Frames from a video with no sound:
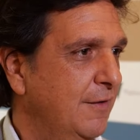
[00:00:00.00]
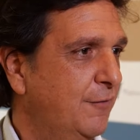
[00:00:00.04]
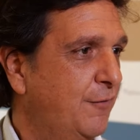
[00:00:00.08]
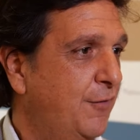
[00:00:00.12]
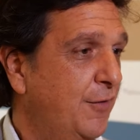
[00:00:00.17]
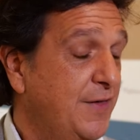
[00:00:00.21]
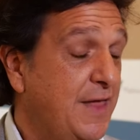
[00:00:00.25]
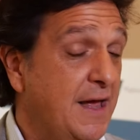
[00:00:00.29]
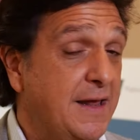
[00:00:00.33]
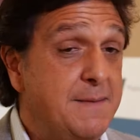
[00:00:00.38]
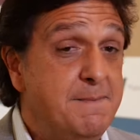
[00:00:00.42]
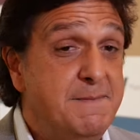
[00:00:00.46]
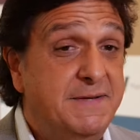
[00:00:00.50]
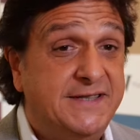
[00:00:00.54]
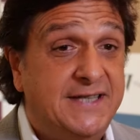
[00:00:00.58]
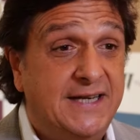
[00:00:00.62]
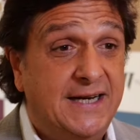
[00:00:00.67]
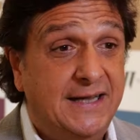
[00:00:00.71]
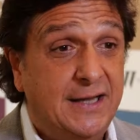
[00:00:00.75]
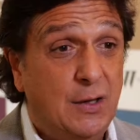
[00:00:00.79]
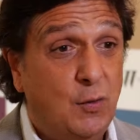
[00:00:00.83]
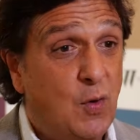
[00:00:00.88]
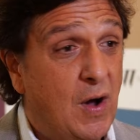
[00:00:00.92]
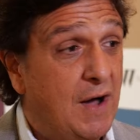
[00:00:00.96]
For that in
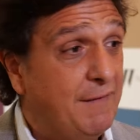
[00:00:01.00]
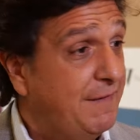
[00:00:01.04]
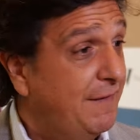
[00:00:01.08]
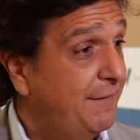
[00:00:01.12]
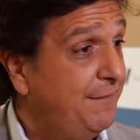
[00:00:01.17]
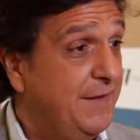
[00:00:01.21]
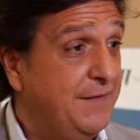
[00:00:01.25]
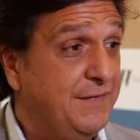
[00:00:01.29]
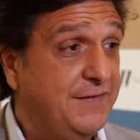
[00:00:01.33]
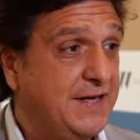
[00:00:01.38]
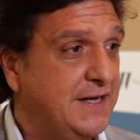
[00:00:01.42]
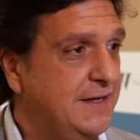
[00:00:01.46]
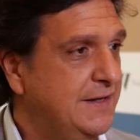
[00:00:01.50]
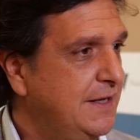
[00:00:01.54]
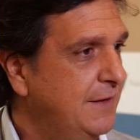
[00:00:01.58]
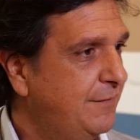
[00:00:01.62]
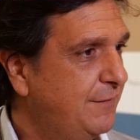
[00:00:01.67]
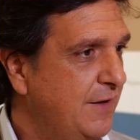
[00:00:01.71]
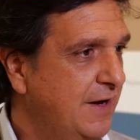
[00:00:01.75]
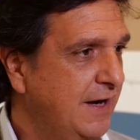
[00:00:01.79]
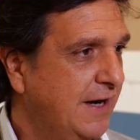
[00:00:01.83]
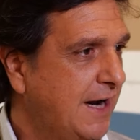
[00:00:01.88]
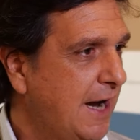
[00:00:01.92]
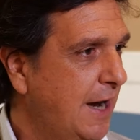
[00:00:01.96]
bicicleta we have a 15
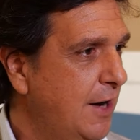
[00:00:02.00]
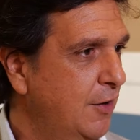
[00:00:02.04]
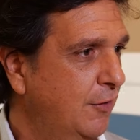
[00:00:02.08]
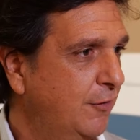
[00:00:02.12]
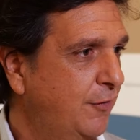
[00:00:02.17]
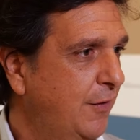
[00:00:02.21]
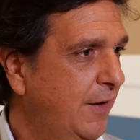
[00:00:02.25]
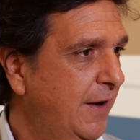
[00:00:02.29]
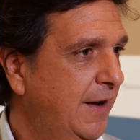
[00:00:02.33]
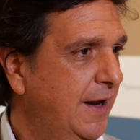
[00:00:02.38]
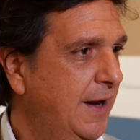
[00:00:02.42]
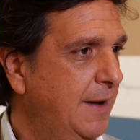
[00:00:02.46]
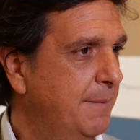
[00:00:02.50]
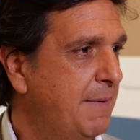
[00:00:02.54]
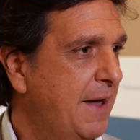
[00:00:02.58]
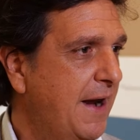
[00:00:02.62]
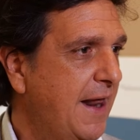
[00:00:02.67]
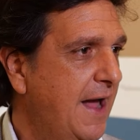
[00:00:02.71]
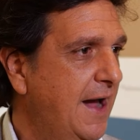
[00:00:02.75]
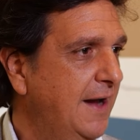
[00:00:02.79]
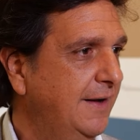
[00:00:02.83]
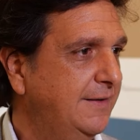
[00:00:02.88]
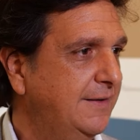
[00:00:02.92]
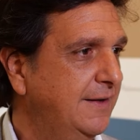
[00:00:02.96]
different kind of uh,
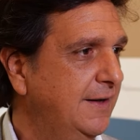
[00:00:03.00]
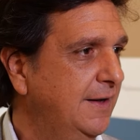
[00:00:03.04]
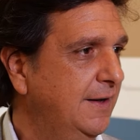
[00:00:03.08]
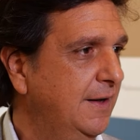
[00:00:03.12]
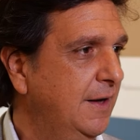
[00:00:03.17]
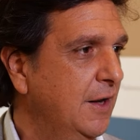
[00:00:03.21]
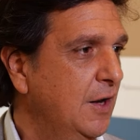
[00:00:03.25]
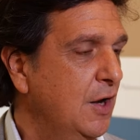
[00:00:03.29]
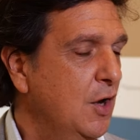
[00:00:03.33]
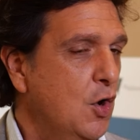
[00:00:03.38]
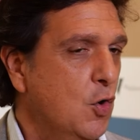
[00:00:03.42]
variety.